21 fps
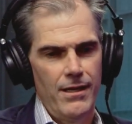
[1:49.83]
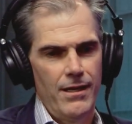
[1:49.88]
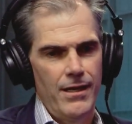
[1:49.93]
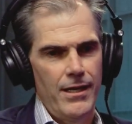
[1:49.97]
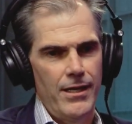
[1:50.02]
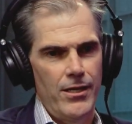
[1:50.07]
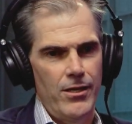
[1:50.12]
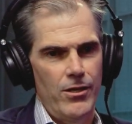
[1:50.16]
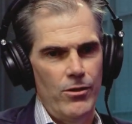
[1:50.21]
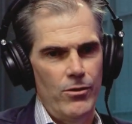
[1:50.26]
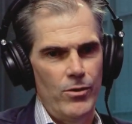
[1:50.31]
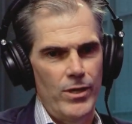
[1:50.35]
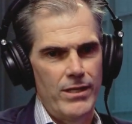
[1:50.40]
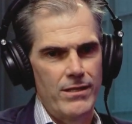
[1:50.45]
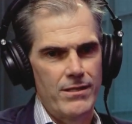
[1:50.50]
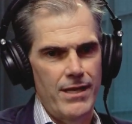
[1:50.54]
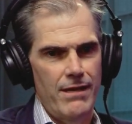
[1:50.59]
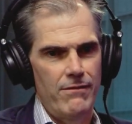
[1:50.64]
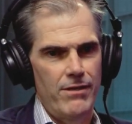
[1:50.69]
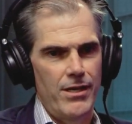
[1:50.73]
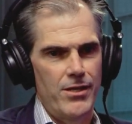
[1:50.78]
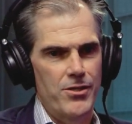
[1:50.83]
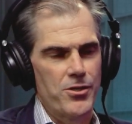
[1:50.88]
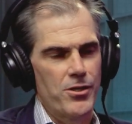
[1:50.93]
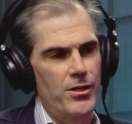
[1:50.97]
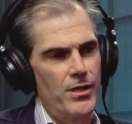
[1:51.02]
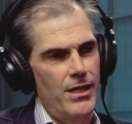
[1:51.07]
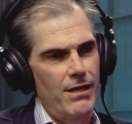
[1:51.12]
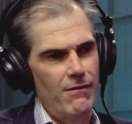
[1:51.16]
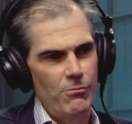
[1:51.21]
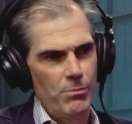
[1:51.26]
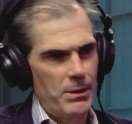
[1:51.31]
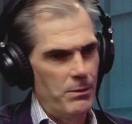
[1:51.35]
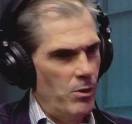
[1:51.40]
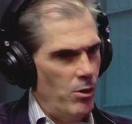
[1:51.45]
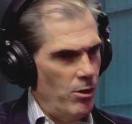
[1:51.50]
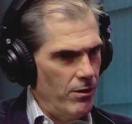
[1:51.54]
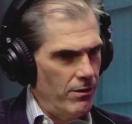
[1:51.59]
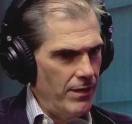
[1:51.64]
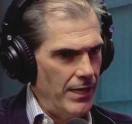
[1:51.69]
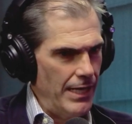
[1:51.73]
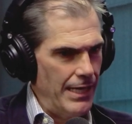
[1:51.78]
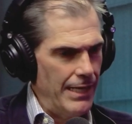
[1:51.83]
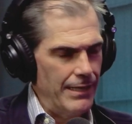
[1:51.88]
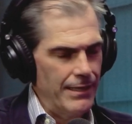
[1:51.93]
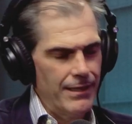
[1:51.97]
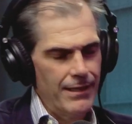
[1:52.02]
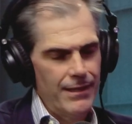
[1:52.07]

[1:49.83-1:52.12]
you know, is aviation going to ever be part of that?